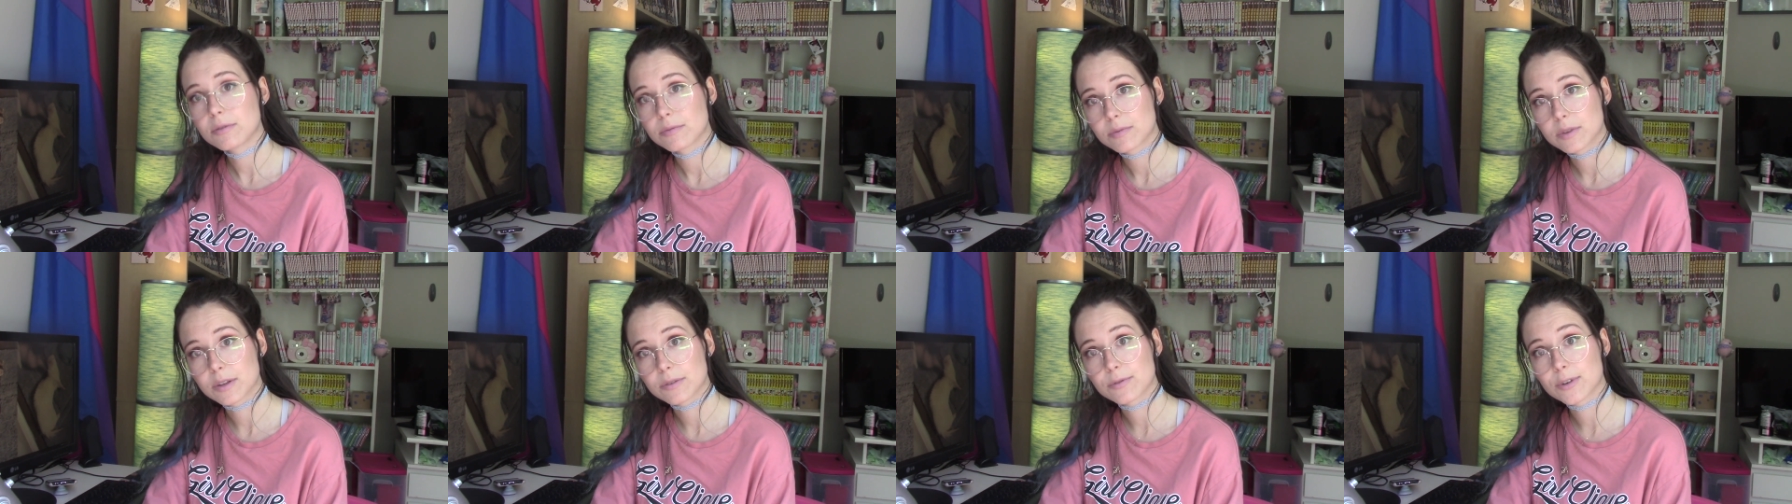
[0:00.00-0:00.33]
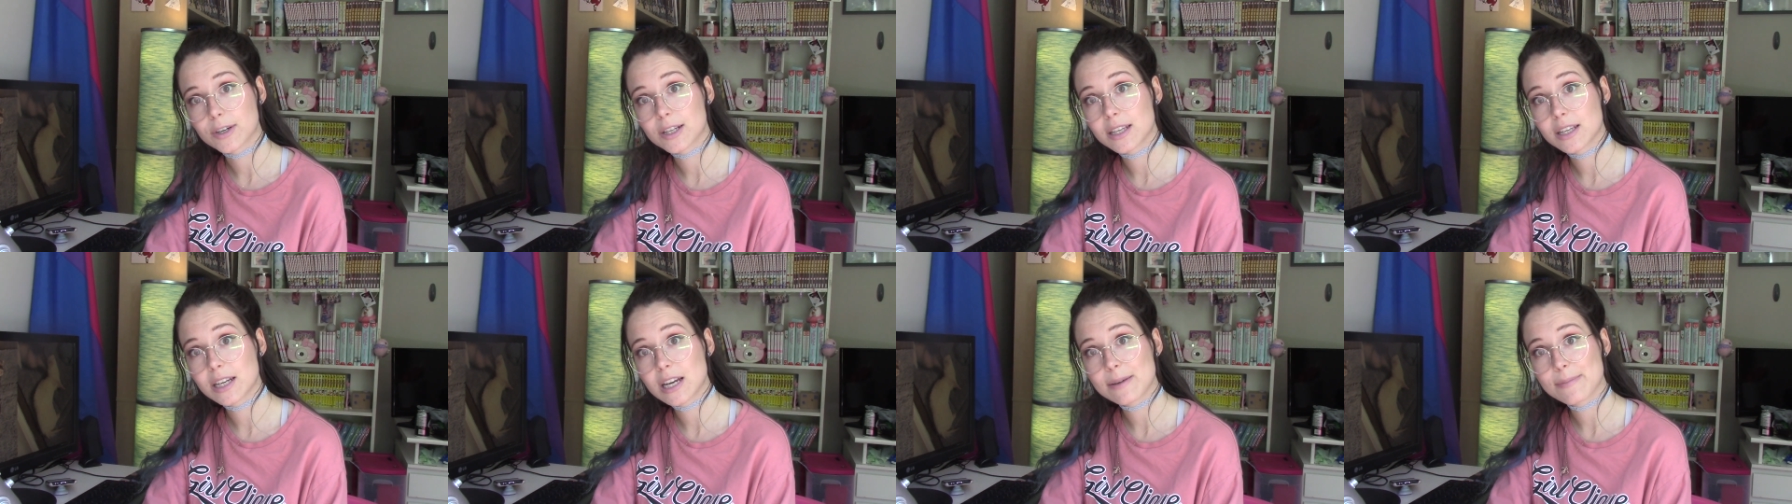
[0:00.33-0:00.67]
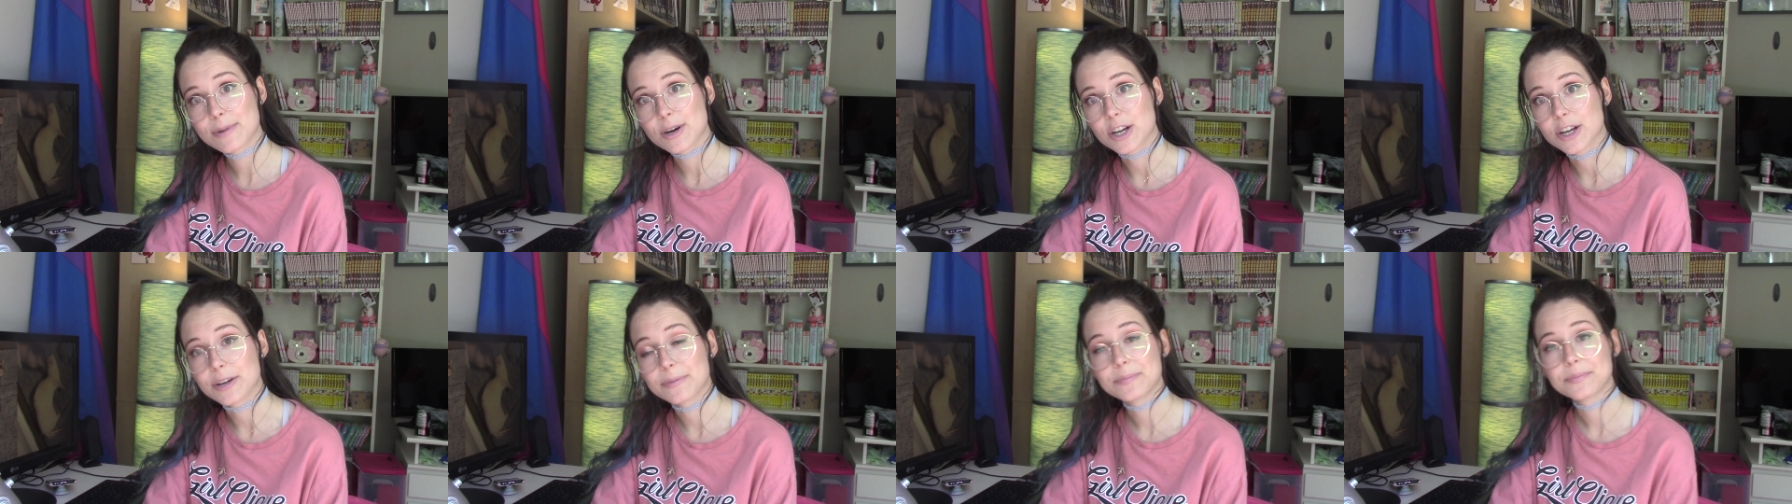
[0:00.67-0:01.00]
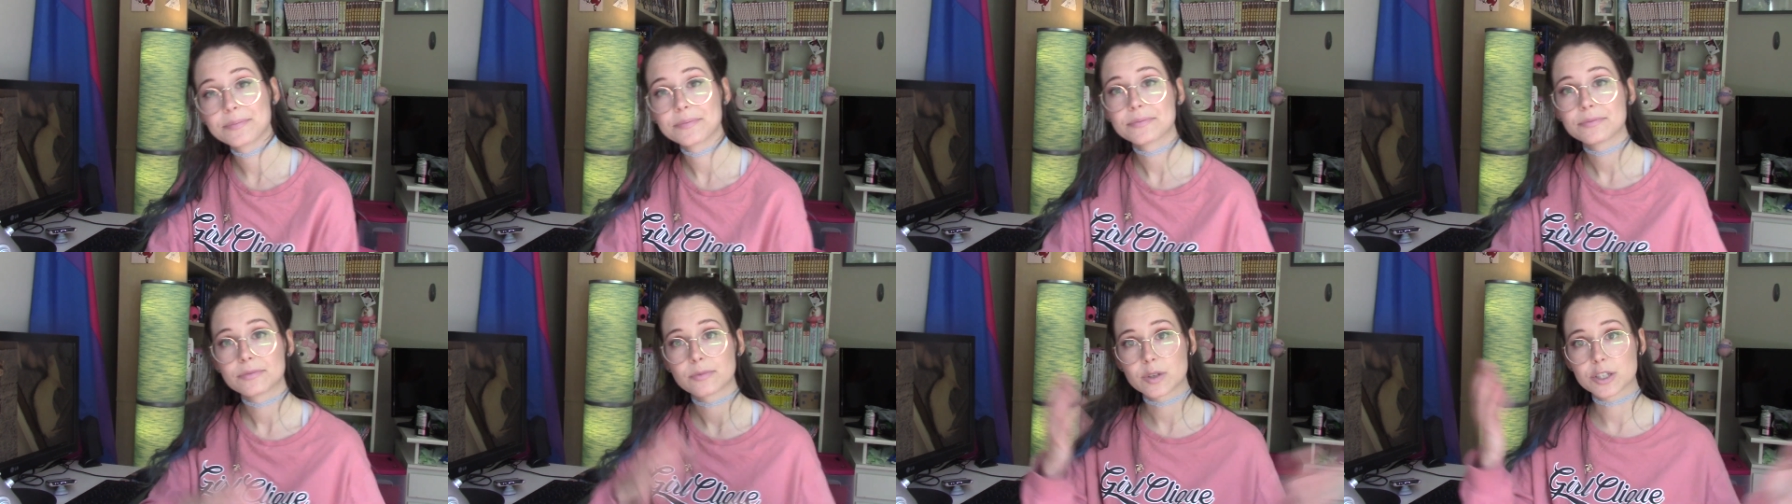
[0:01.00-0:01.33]
the friendly neighborhood,
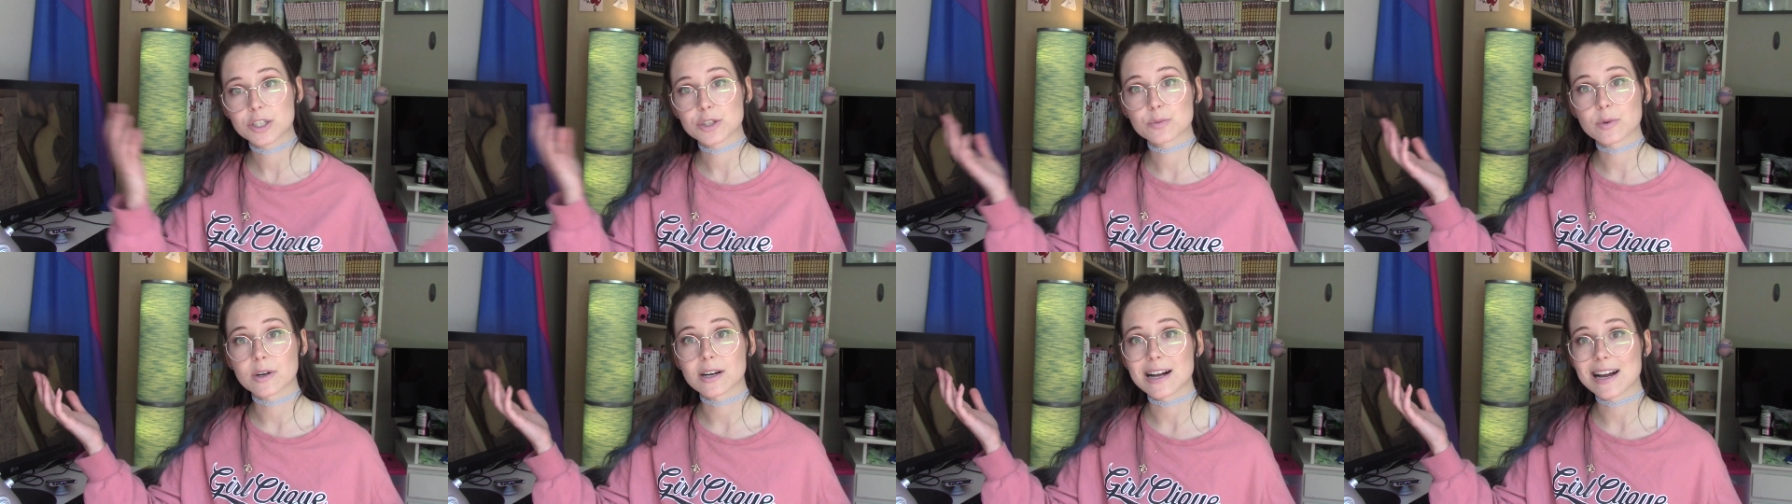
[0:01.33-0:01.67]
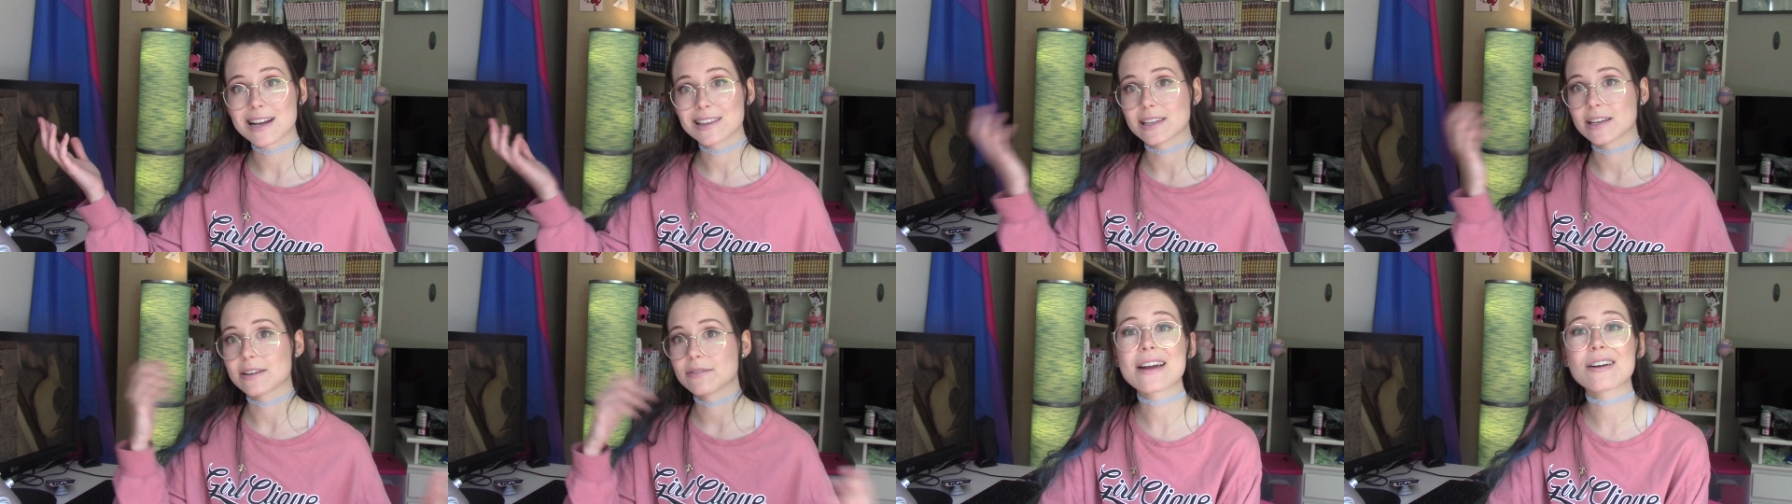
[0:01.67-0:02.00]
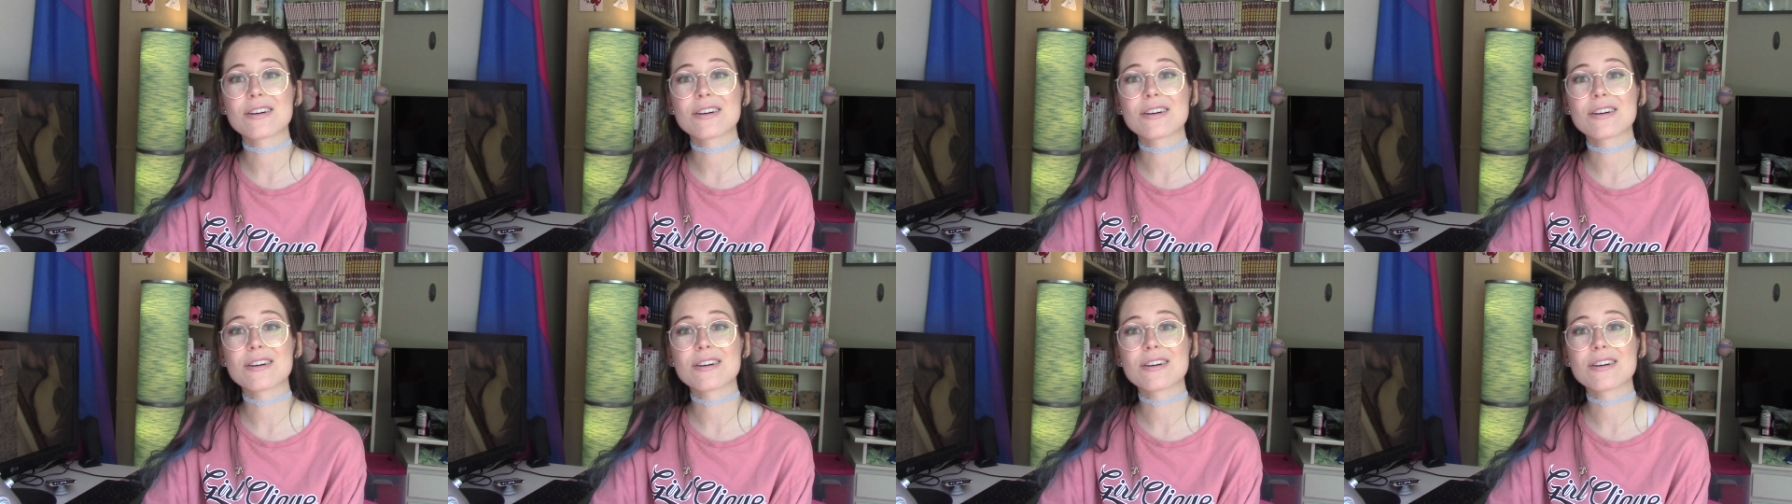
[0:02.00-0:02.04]
which is where I live.